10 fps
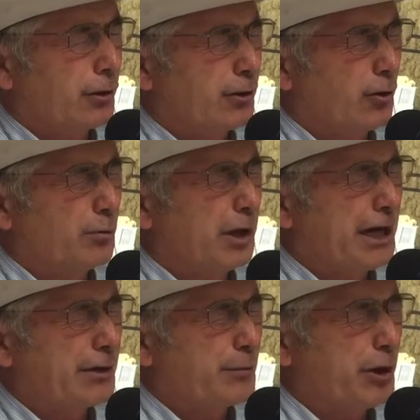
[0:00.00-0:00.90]
global
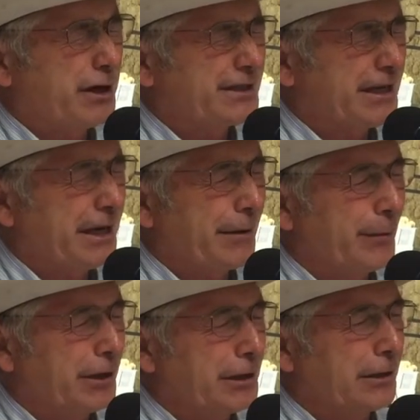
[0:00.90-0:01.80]
hydroponics thing,
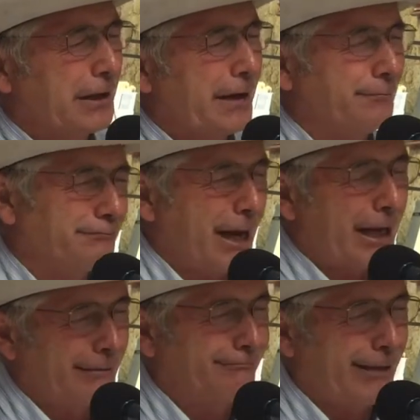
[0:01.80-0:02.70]
I'm
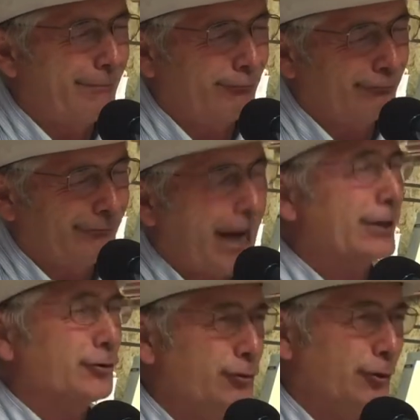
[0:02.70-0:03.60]

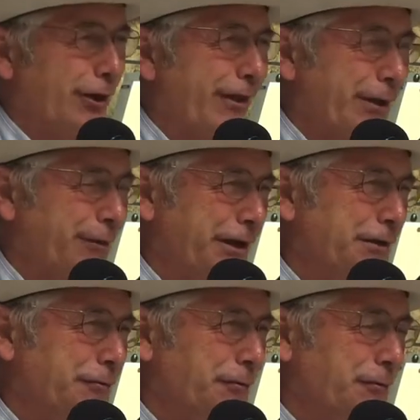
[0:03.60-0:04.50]
out of tune on that one. I
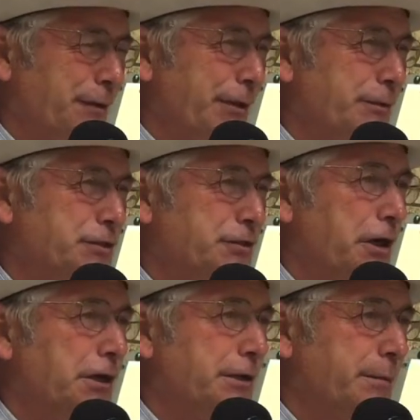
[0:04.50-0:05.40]
don't know really what you're
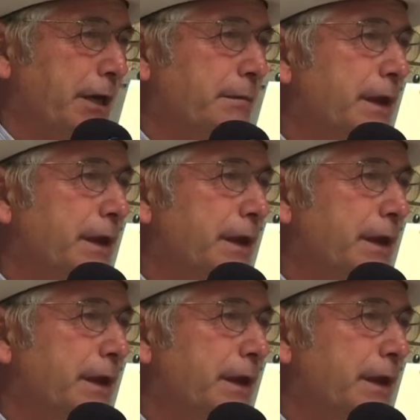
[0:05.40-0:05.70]
talking about.